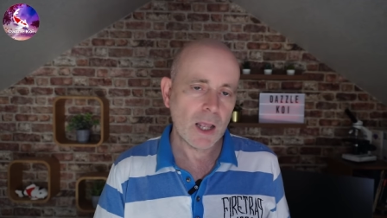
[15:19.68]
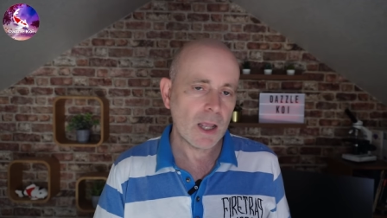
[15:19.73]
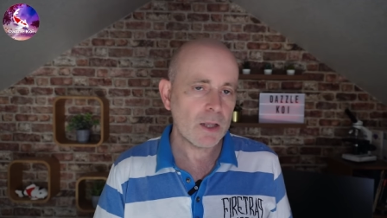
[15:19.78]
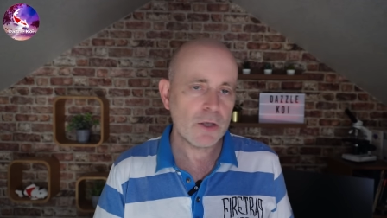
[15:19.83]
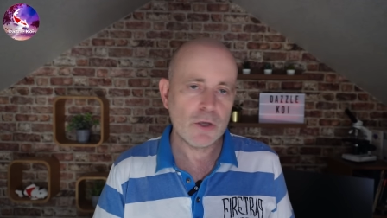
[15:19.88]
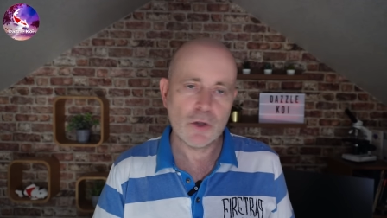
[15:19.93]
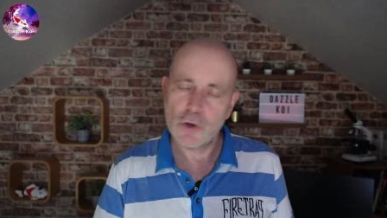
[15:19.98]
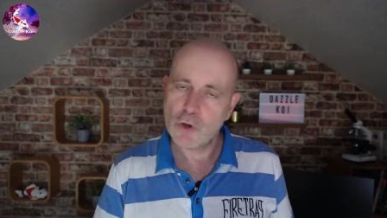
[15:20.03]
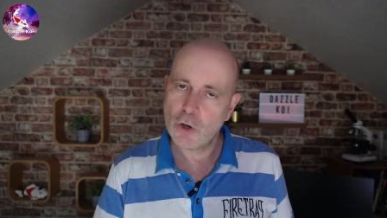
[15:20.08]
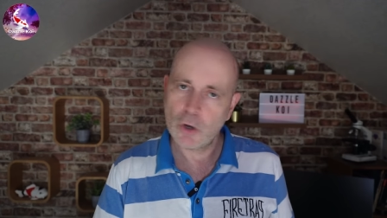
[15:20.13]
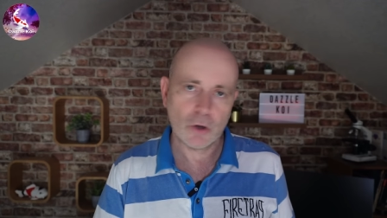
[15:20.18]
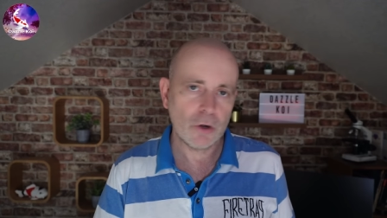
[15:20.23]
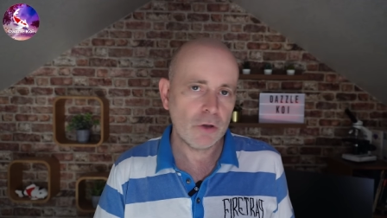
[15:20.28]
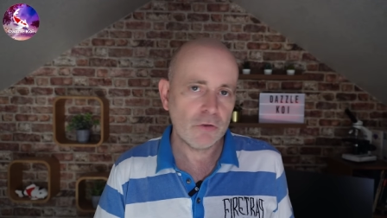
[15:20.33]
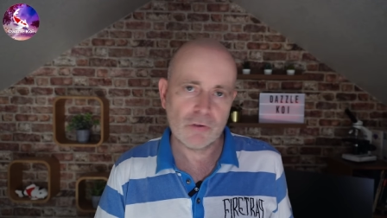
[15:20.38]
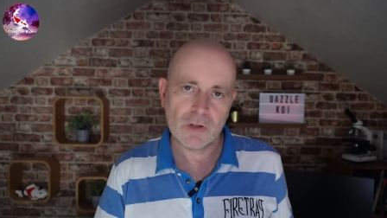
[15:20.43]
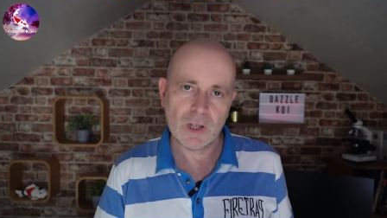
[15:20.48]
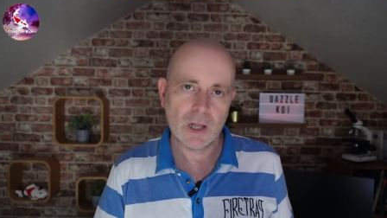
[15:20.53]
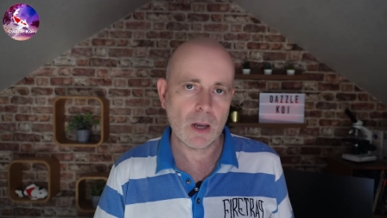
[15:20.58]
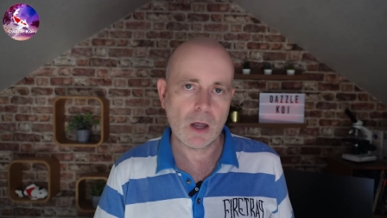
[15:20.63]
you're not going
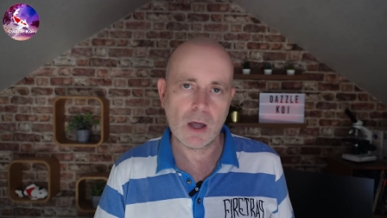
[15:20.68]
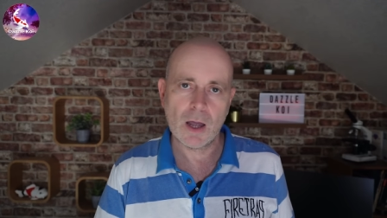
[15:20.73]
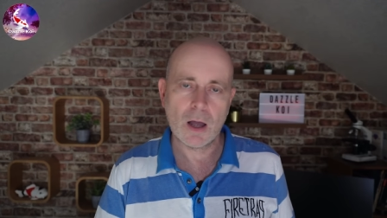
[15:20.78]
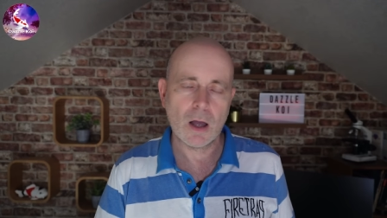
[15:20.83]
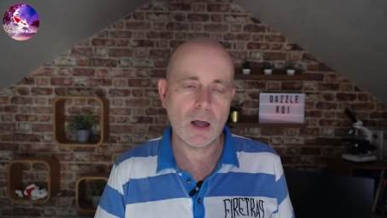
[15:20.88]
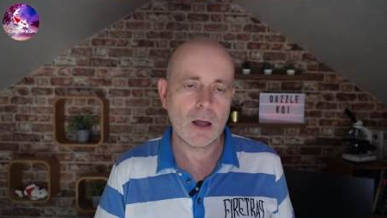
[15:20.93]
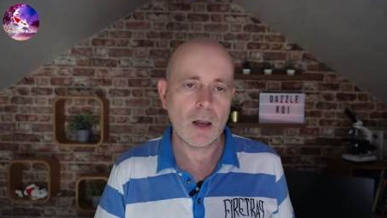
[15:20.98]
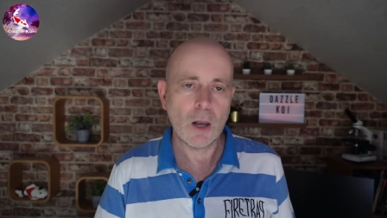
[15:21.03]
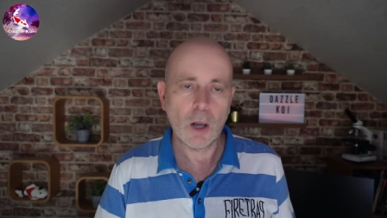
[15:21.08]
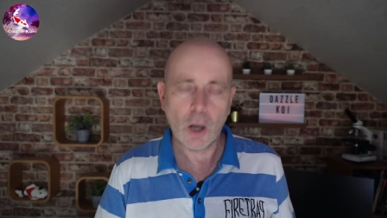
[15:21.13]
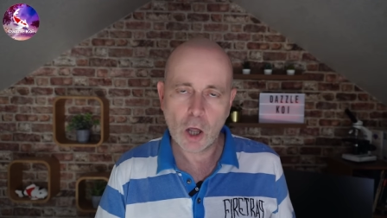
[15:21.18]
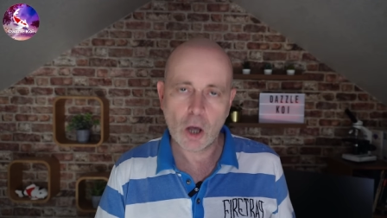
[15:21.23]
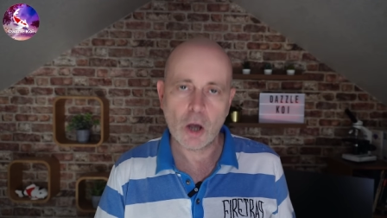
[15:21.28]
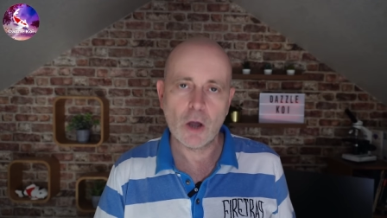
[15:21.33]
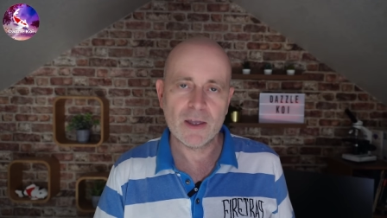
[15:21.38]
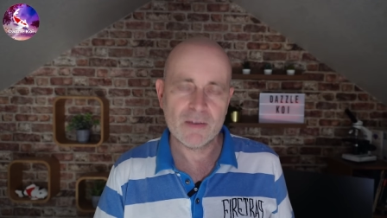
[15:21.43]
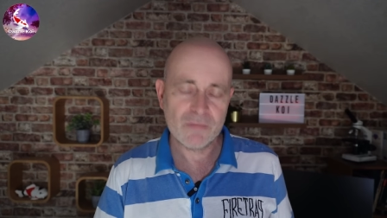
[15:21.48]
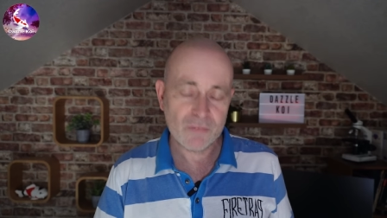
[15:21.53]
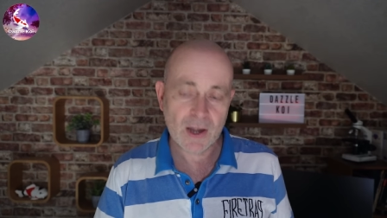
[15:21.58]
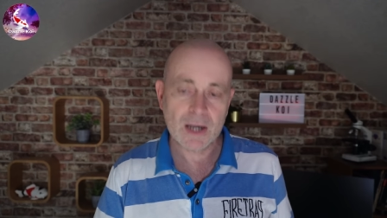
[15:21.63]
to see a
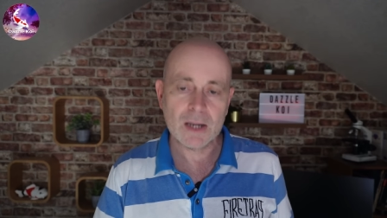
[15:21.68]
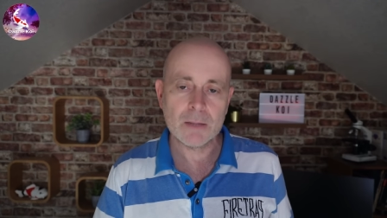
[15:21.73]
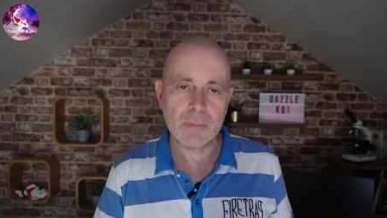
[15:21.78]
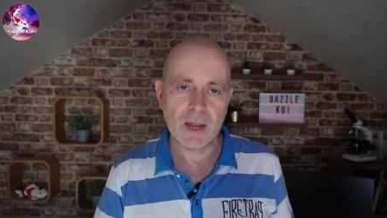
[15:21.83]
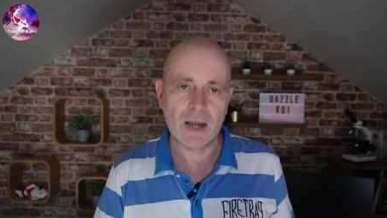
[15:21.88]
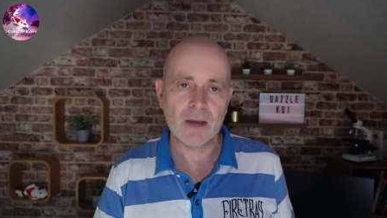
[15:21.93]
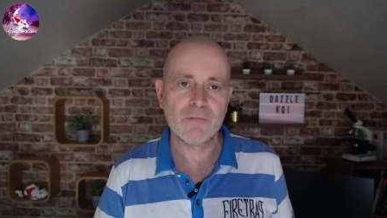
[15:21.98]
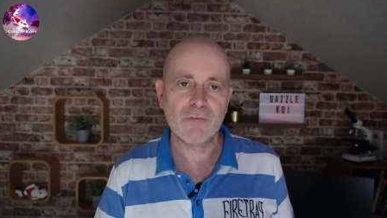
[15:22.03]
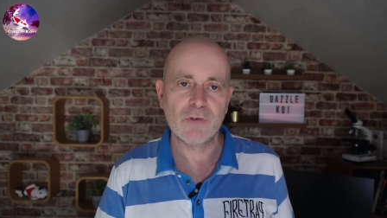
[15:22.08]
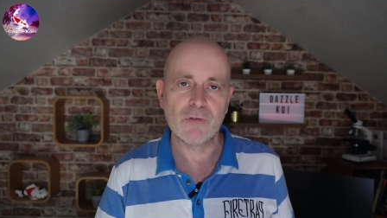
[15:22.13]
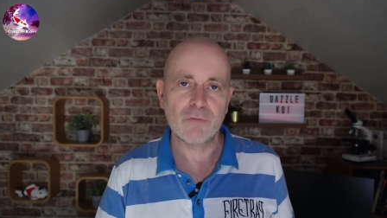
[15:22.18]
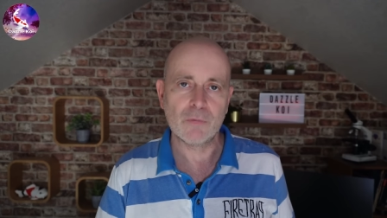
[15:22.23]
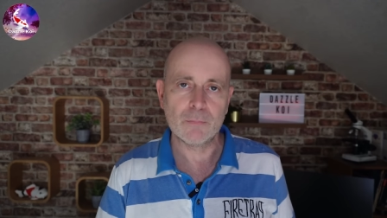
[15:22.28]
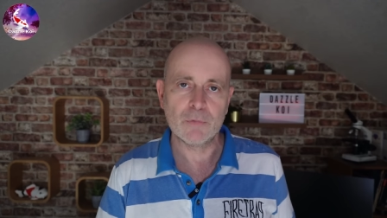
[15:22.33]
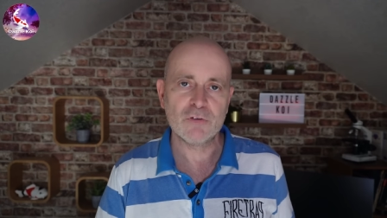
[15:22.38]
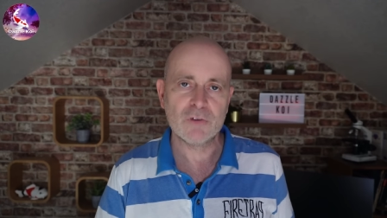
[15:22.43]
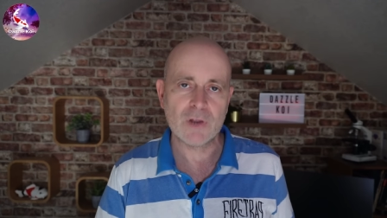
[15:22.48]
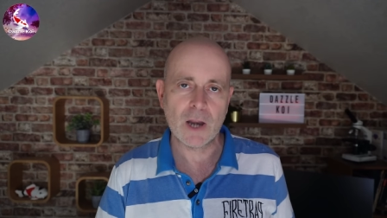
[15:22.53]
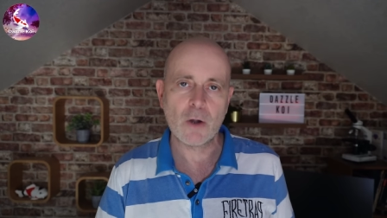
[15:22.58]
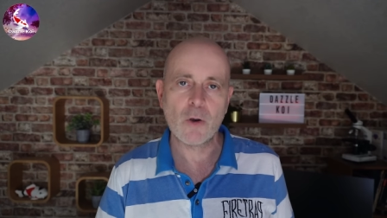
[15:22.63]
lot, if any, benefit
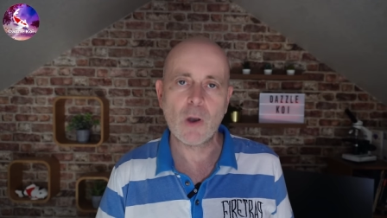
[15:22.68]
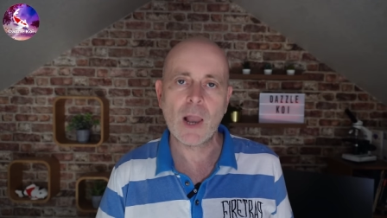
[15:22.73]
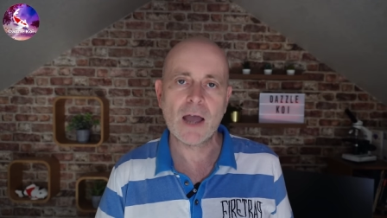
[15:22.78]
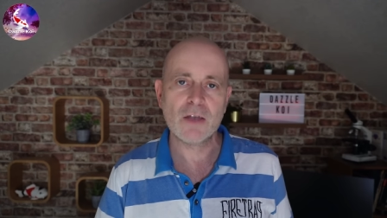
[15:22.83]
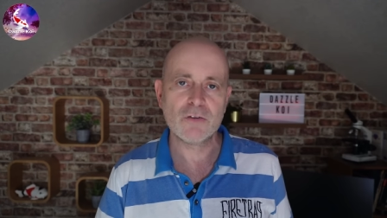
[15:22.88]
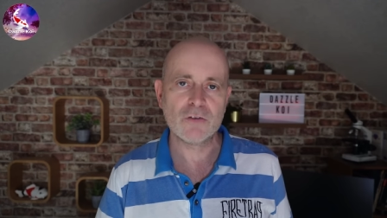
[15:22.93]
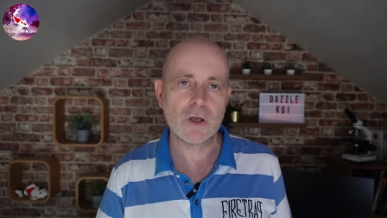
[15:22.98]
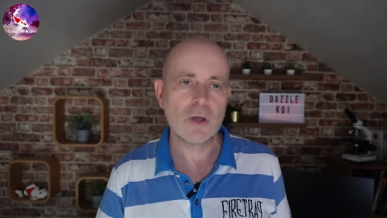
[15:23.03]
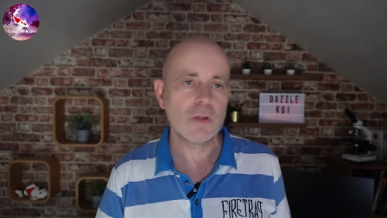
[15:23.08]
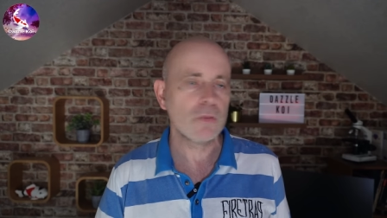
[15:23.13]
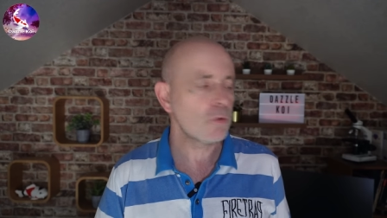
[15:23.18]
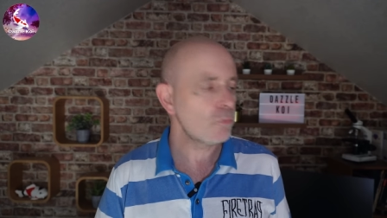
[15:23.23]
from a sterilizer.